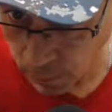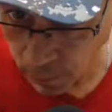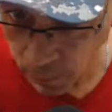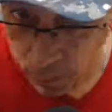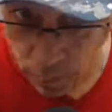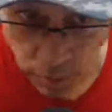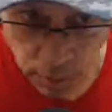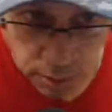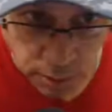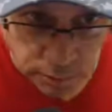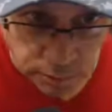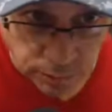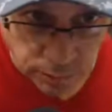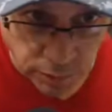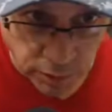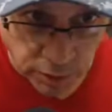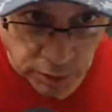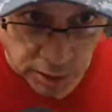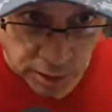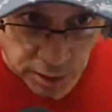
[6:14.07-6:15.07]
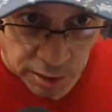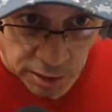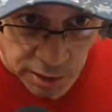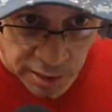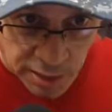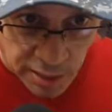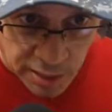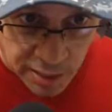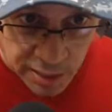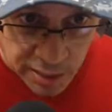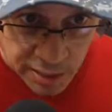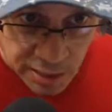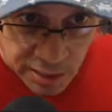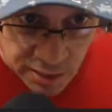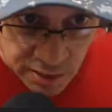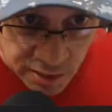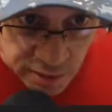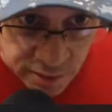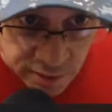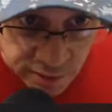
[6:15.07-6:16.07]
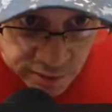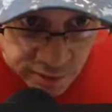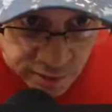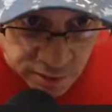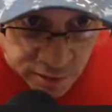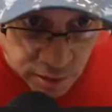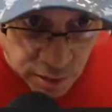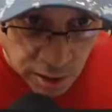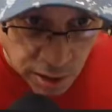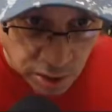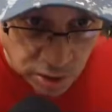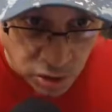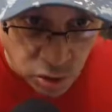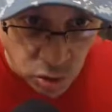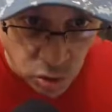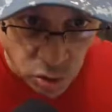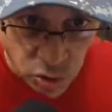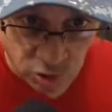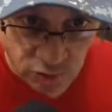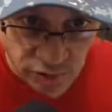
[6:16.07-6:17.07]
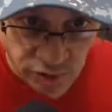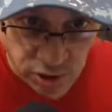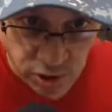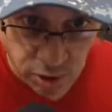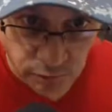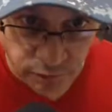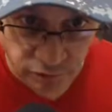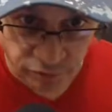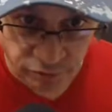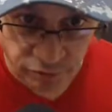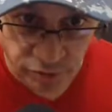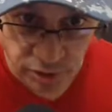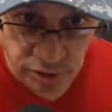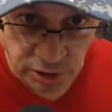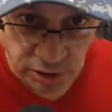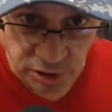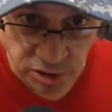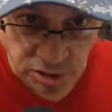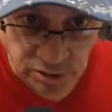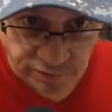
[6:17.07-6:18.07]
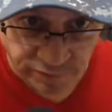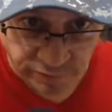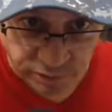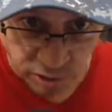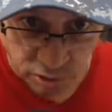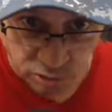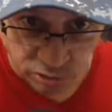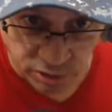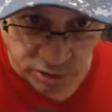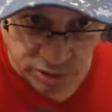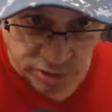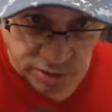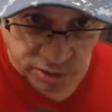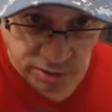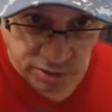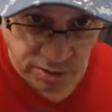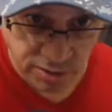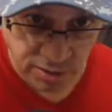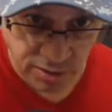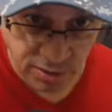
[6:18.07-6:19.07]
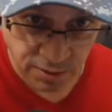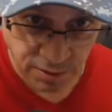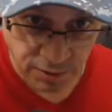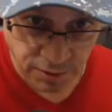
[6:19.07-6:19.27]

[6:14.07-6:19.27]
Hi, how do you overcome the feelings of loneliness